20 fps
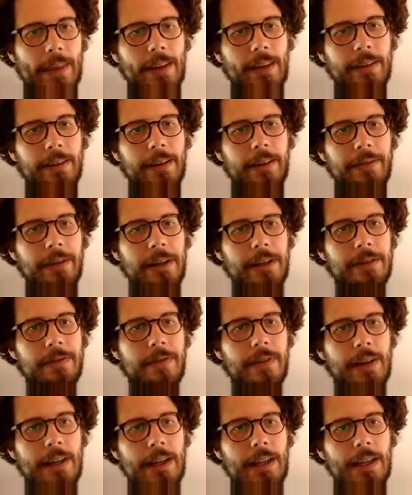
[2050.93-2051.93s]
Traverse
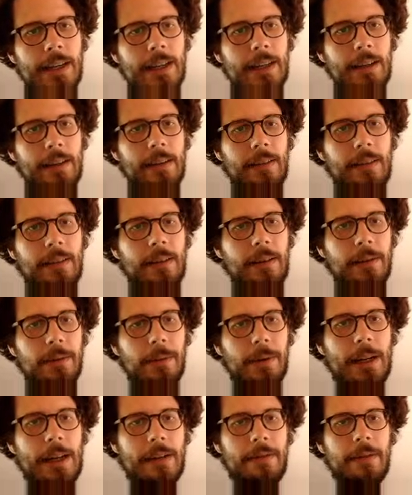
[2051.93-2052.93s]
files, we
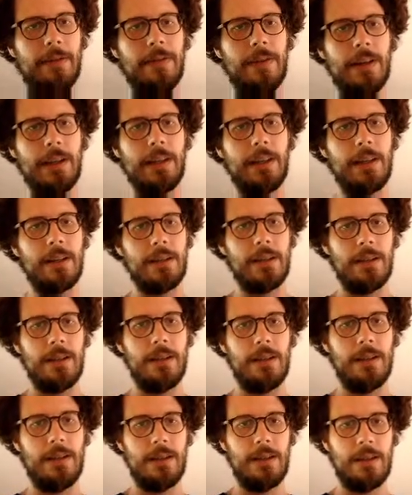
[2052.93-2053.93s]
have a
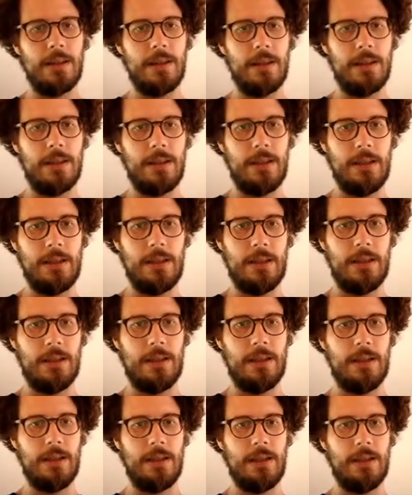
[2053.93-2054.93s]
function.
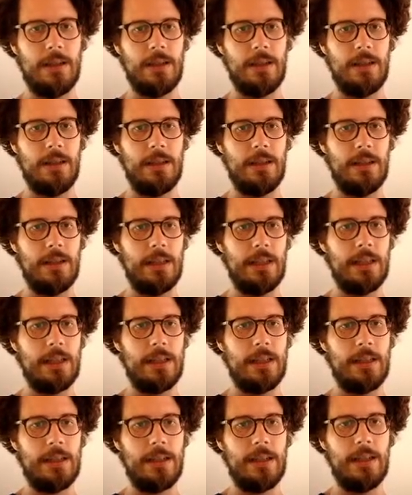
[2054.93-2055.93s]
Let's
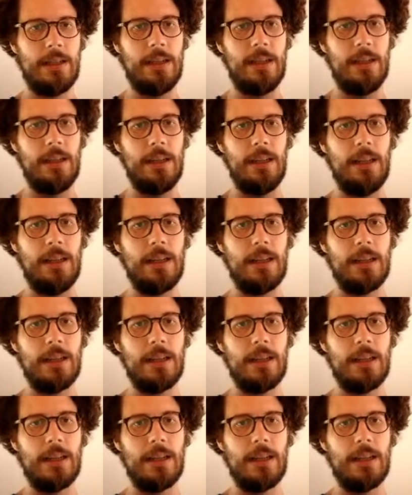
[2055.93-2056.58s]
see.